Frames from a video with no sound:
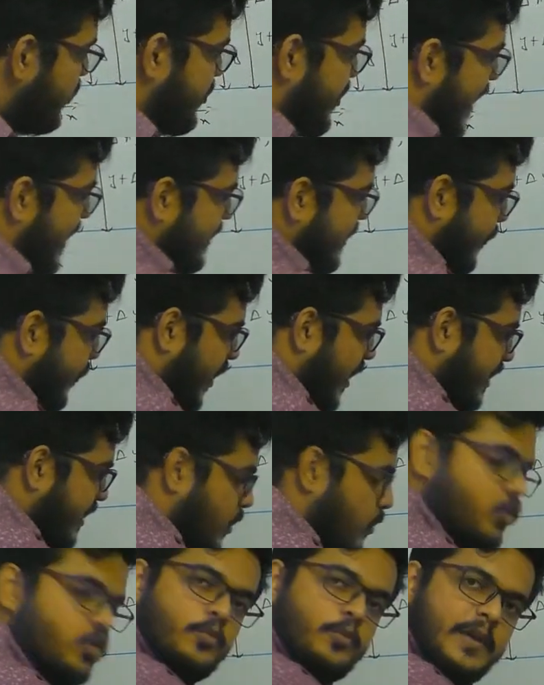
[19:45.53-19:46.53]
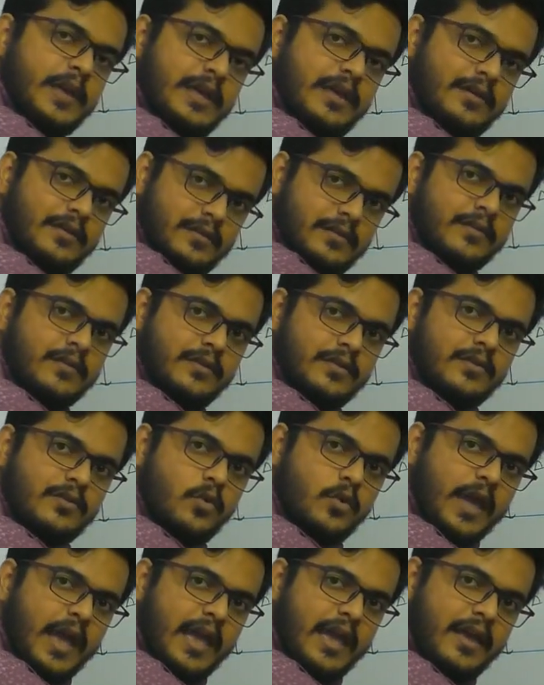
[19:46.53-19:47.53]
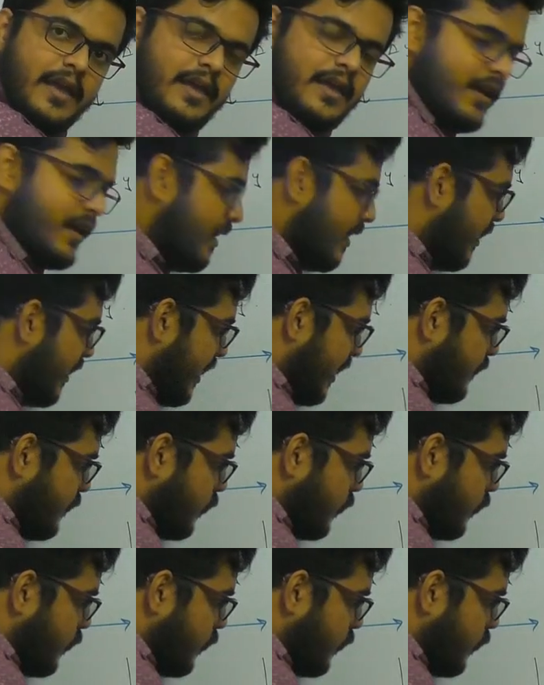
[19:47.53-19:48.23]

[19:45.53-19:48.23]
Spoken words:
drag the point Q to P. Okay. If